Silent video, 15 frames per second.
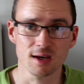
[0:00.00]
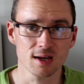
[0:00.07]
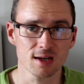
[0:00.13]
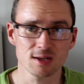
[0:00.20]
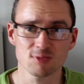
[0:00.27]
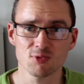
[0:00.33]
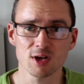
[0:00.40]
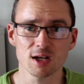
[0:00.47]
It
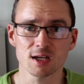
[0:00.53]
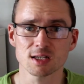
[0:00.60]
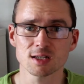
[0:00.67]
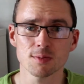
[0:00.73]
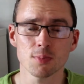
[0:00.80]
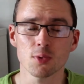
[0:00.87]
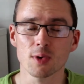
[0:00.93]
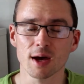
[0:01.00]
is really a
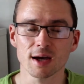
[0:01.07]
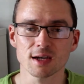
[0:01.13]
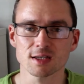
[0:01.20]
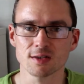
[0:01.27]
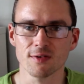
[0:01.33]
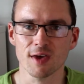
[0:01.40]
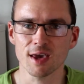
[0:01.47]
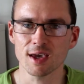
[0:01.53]
simple
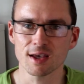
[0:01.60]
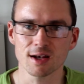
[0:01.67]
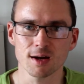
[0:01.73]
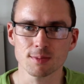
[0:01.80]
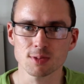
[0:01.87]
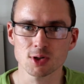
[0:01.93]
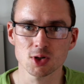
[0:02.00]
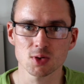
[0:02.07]
case of heating
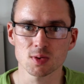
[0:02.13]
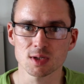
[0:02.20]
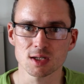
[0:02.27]
up two